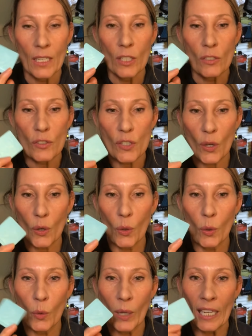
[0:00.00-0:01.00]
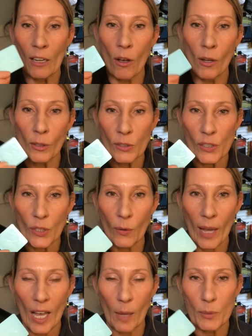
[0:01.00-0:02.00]
So it also
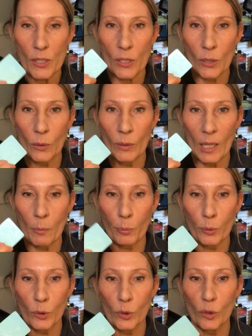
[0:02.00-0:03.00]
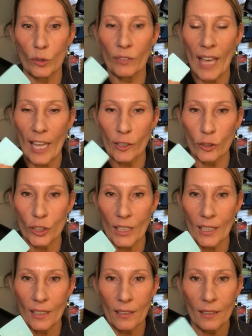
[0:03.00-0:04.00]
helps to improve
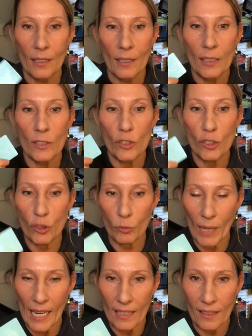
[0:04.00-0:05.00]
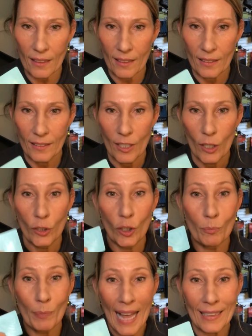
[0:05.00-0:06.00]
energy, strength, your
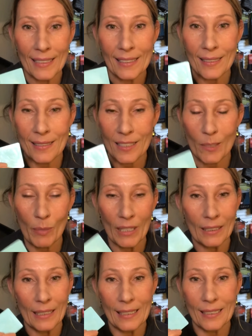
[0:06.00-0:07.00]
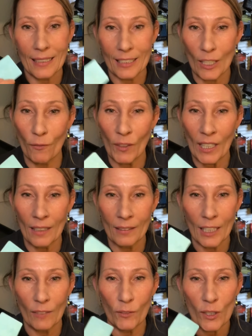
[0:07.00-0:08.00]
balance and stability
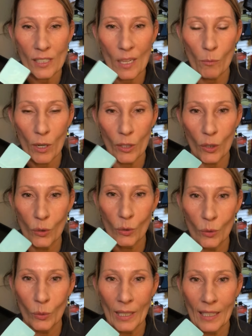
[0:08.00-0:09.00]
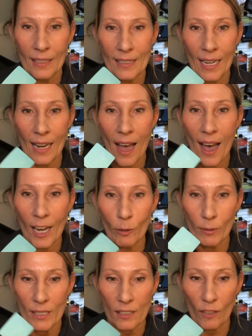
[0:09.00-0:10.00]
significantly for someone who is at a high
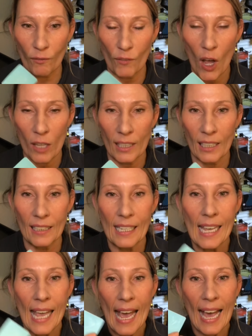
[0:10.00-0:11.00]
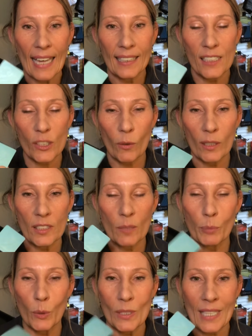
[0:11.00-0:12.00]
risk of falling, and it's going to
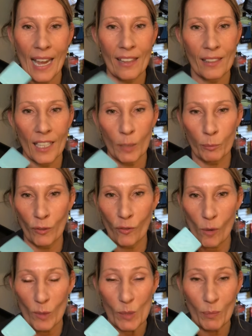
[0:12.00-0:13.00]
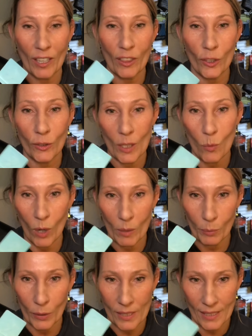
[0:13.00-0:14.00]
boost athletic performance by
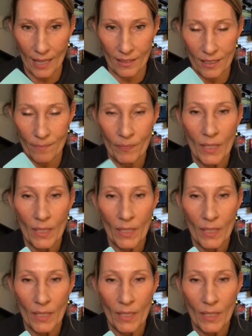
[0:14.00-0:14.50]
31%.